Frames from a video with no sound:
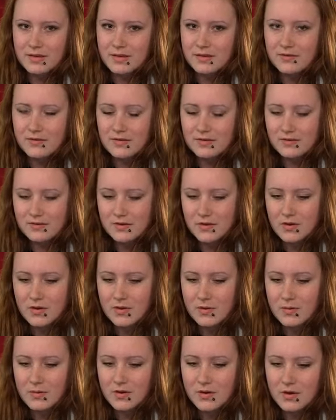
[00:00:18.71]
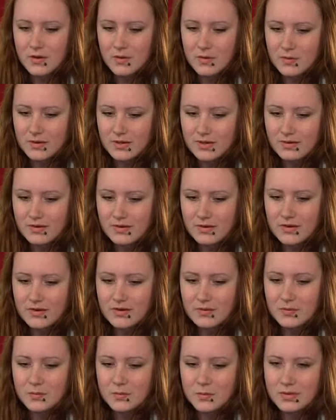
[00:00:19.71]
even though going
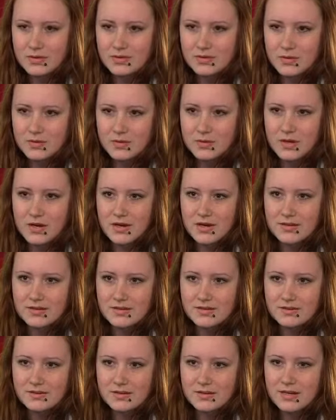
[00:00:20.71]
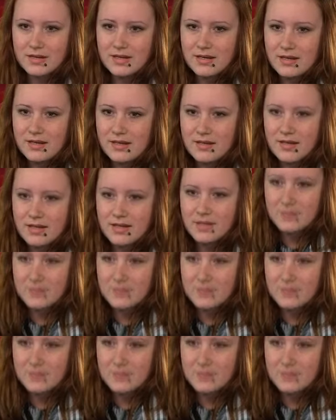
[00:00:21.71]
on with you gone still